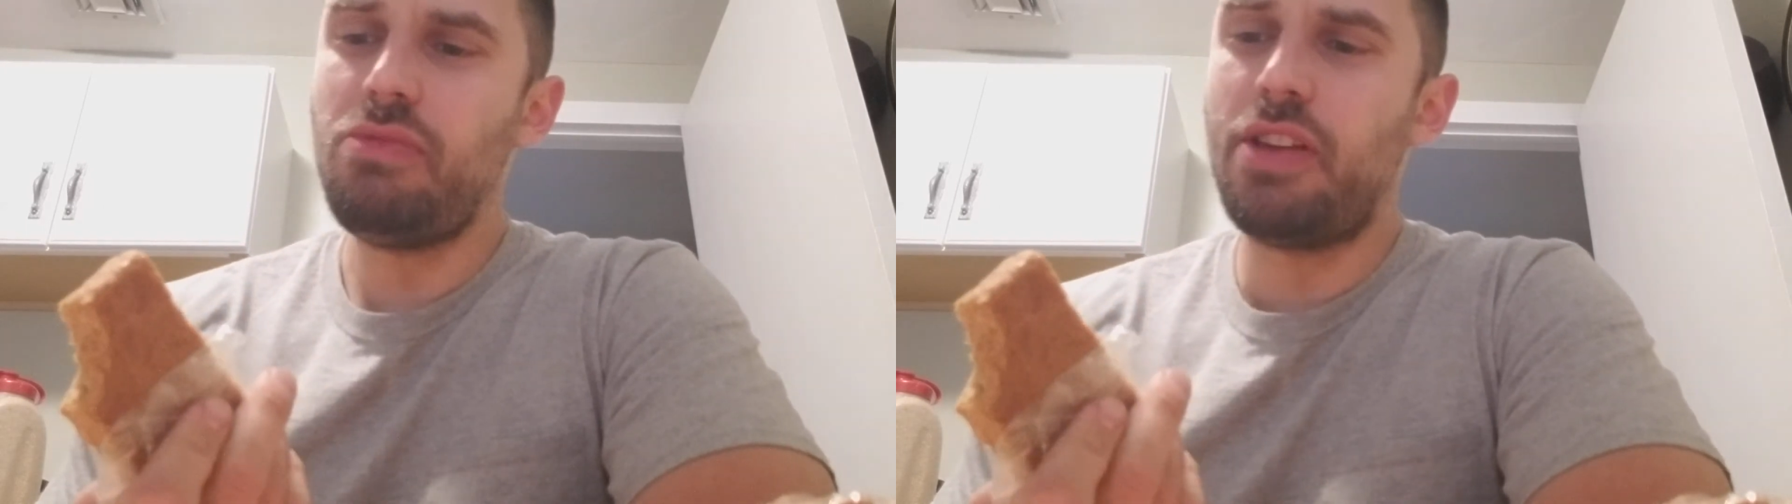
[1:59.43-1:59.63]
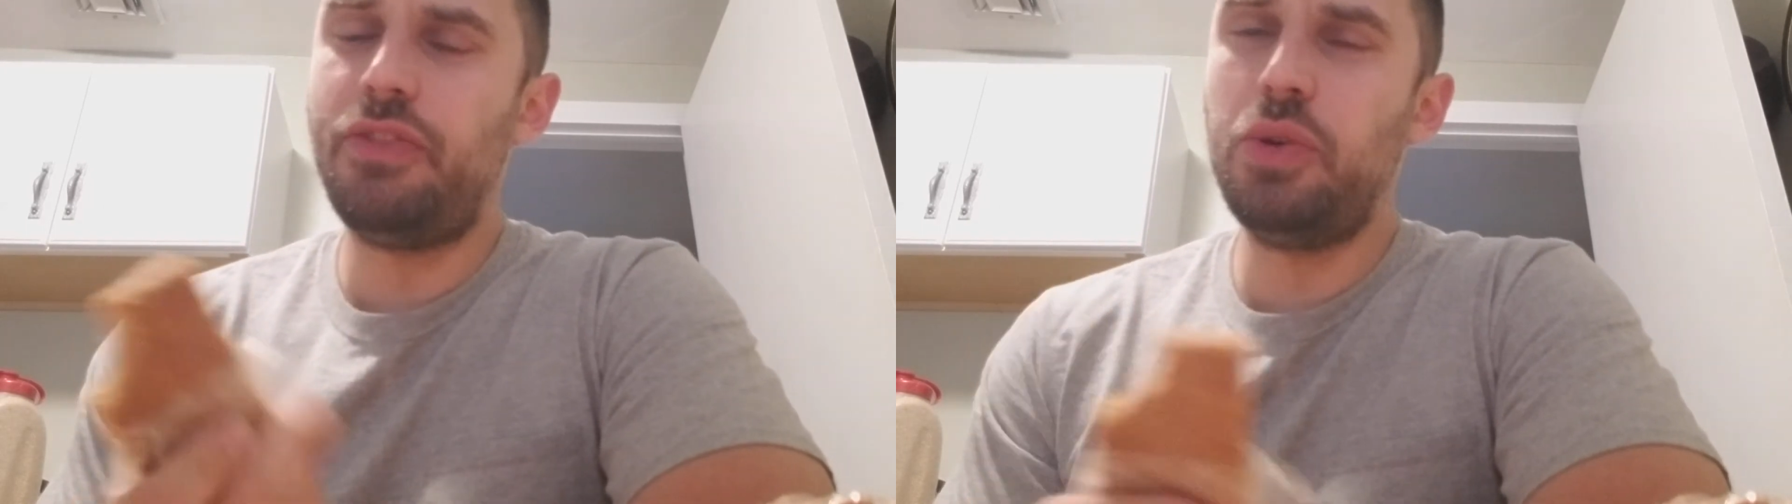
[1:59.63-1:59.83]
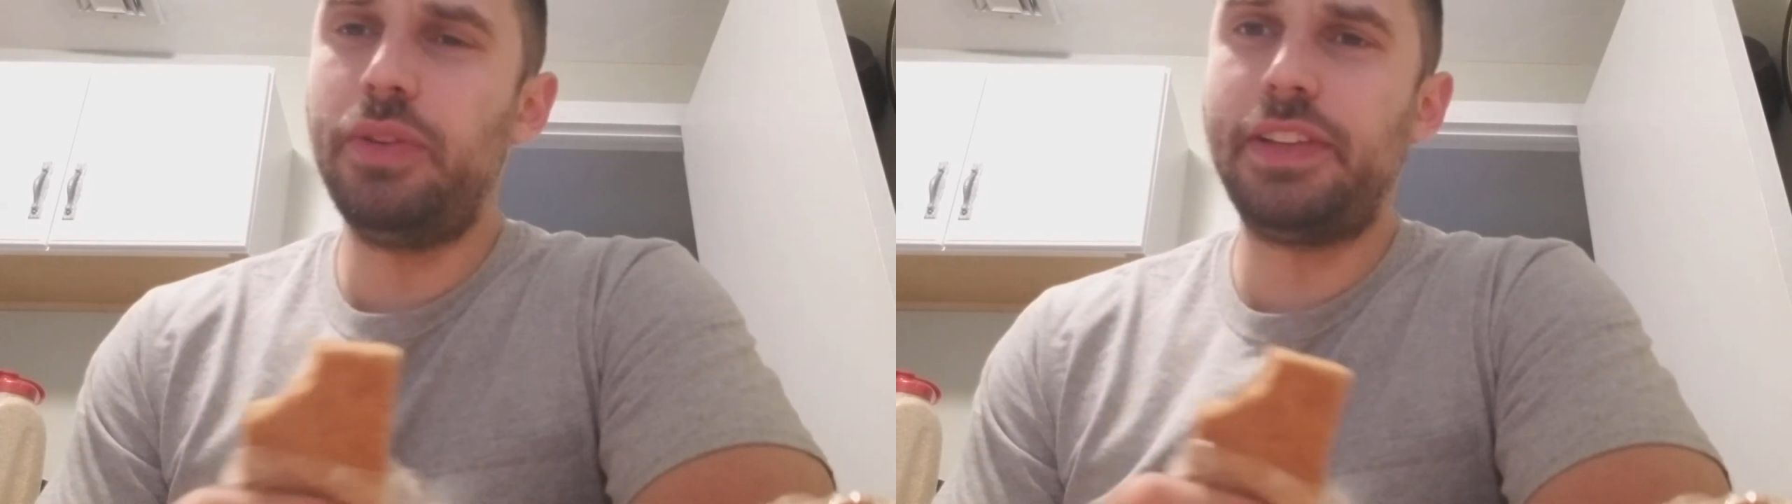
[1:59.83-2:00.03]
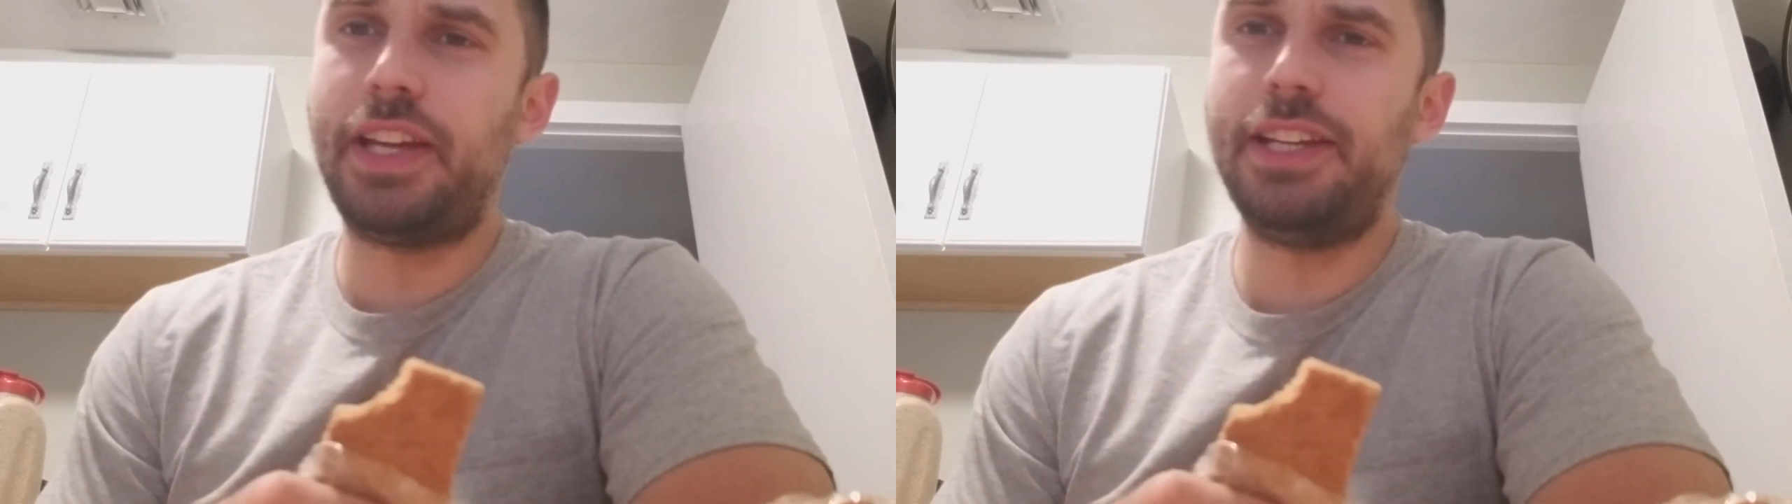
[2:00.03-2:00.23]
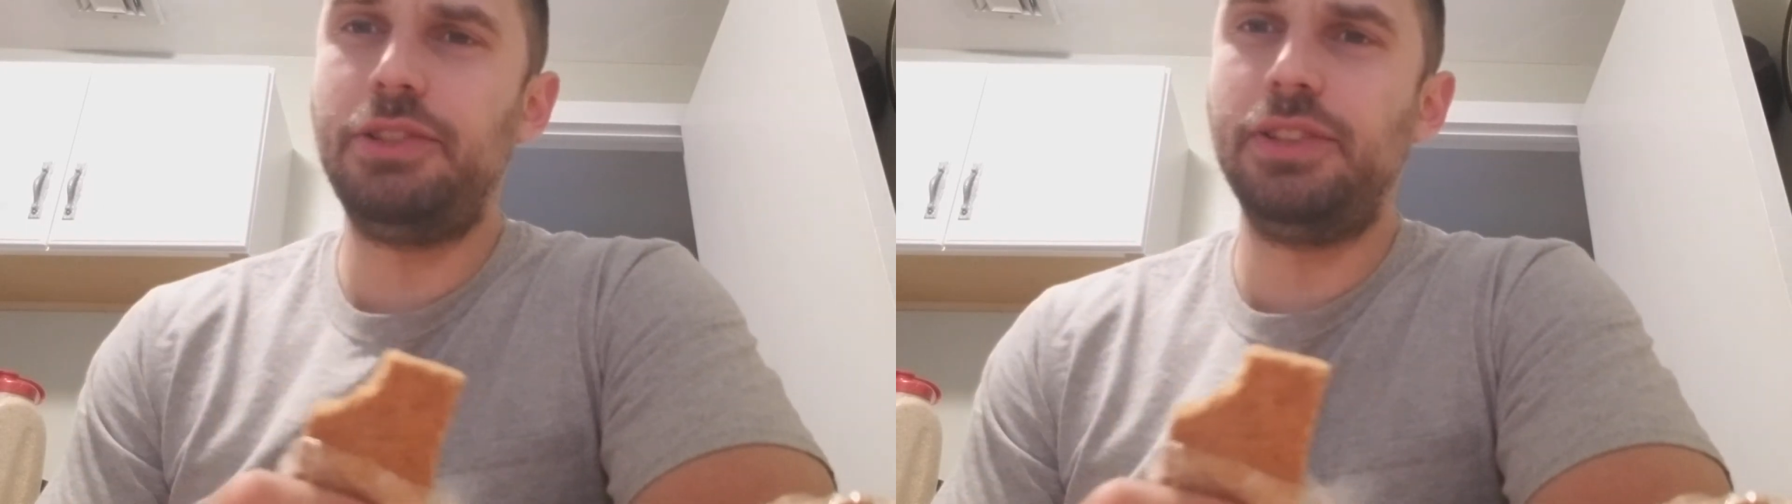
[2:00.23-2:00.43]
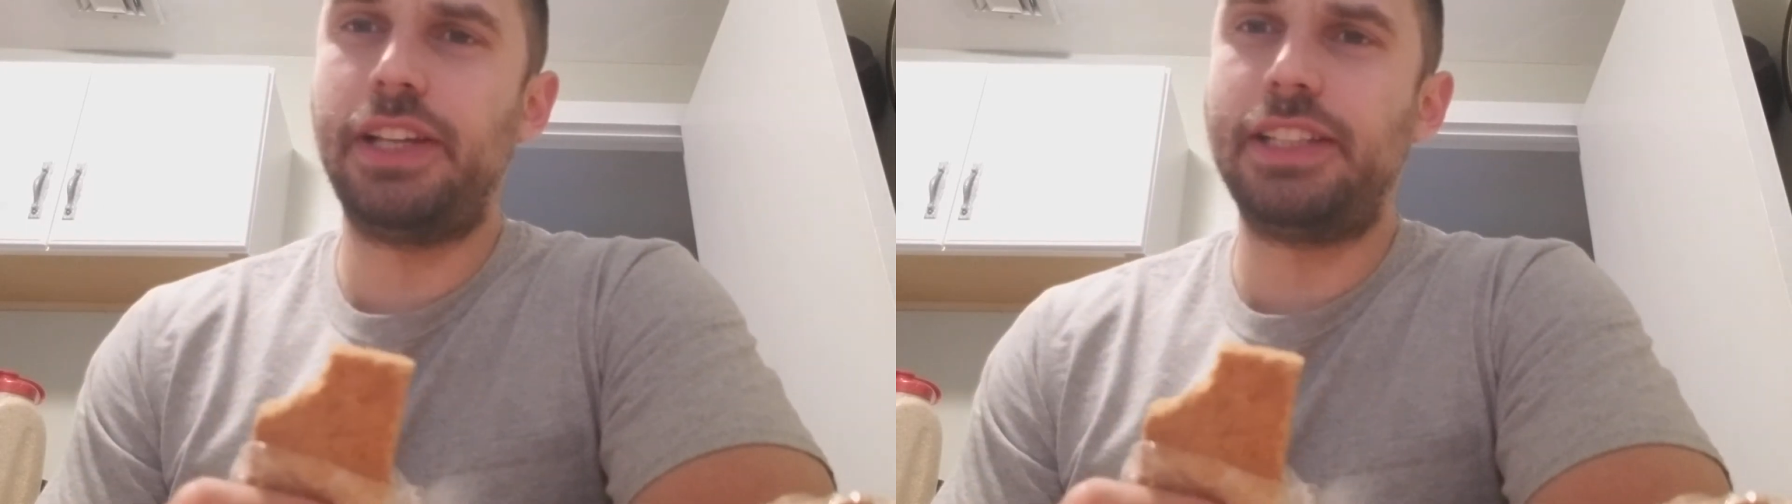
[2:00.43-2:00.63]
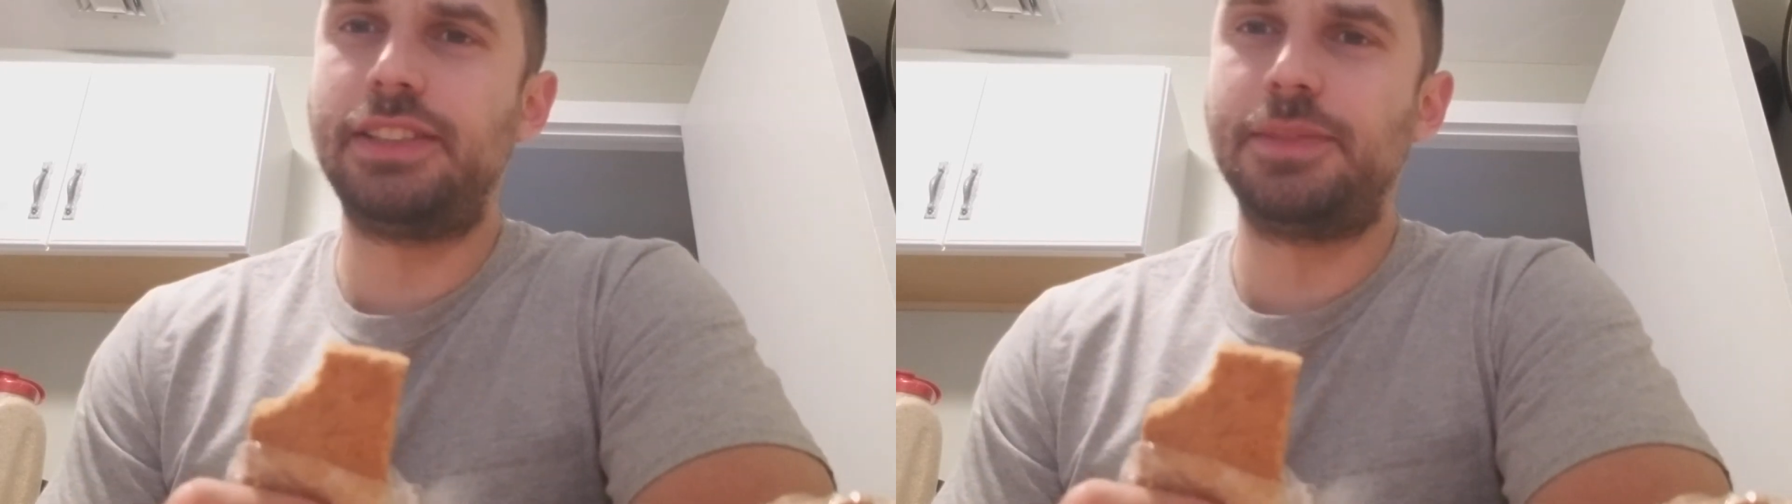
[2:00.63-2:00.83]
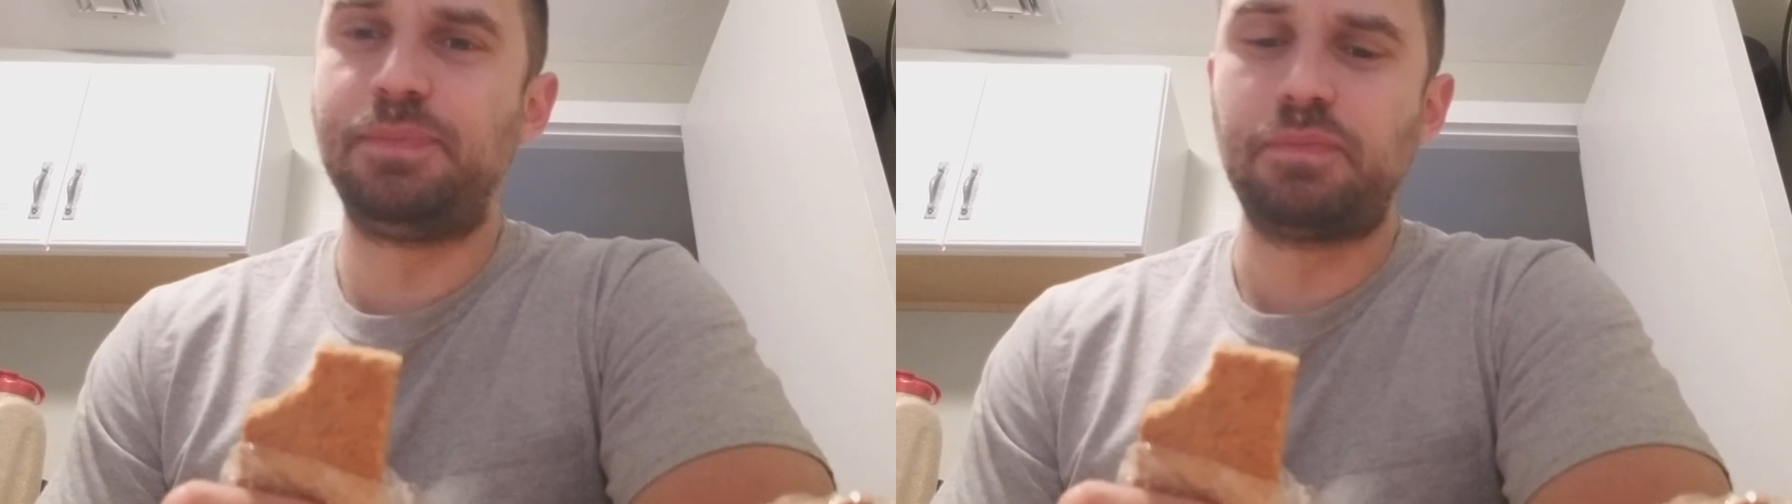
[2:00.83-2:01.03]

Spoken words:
If you have a kid who likes